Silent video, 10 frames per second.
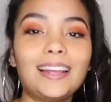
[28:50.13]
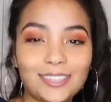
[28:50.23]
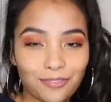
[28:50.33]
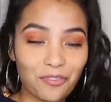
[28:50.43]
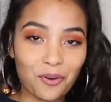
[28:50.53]

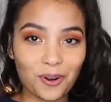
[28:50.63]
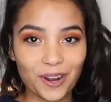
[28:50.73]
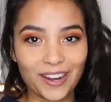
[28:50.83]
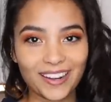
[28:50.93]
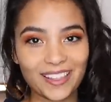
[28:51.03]
And for
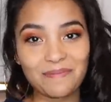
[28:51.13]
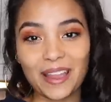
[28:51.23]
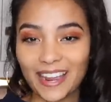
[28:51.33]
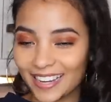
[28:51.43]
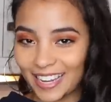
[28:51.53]
the
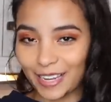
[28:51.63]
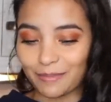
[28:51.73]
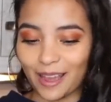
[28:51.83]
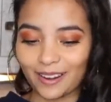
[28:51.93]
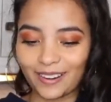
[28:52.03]
pancake
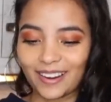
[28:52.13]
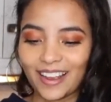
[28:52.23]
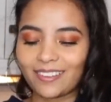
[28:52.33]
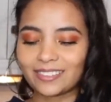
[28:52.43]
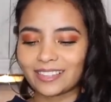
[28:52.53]
batter,
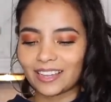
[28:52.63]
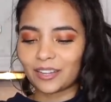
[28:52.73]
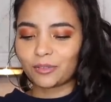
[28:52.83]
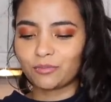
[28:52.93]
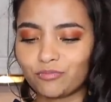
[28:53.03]
I was like,